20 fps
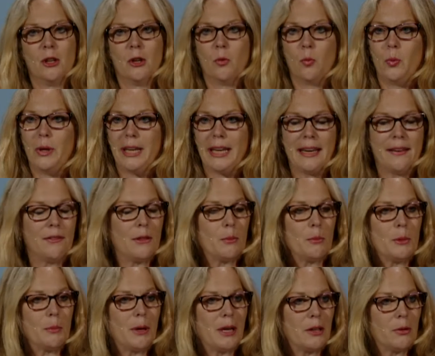We gave them
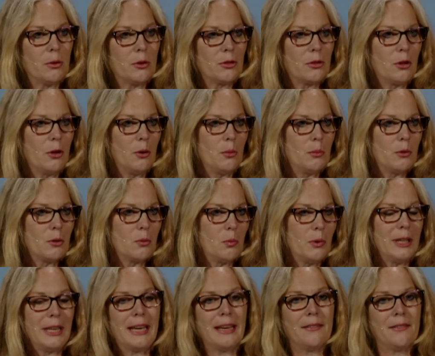the microscopes. We
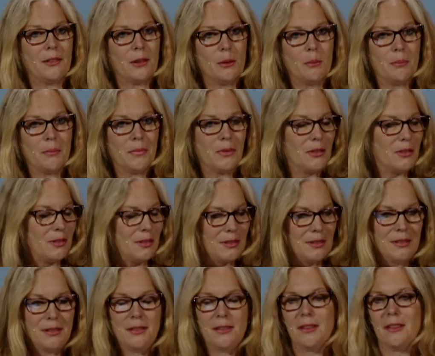gave them
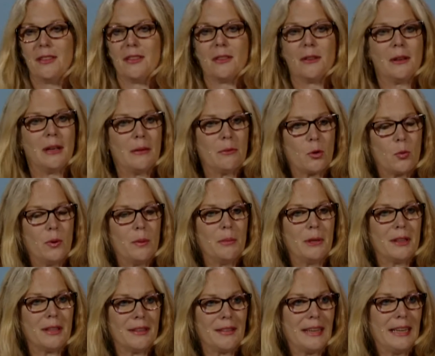the equipment
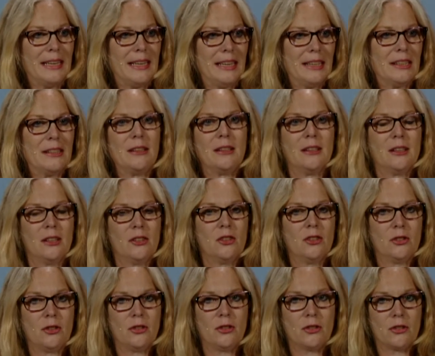that they needed
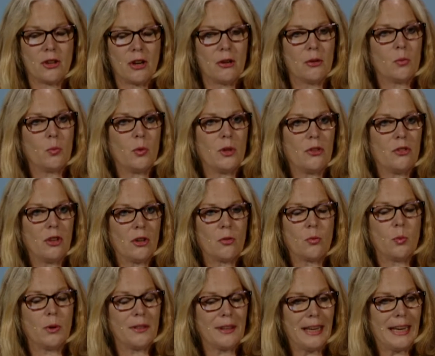to start with just
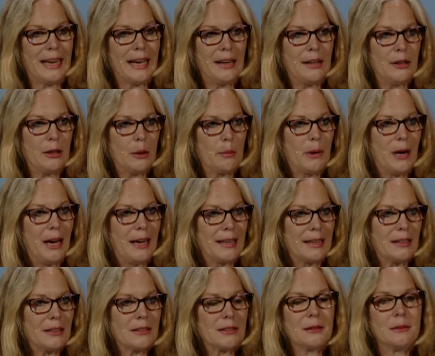what they had in their
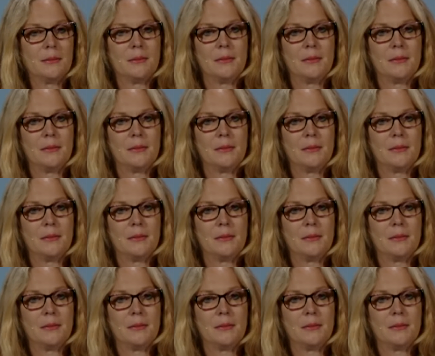pockets.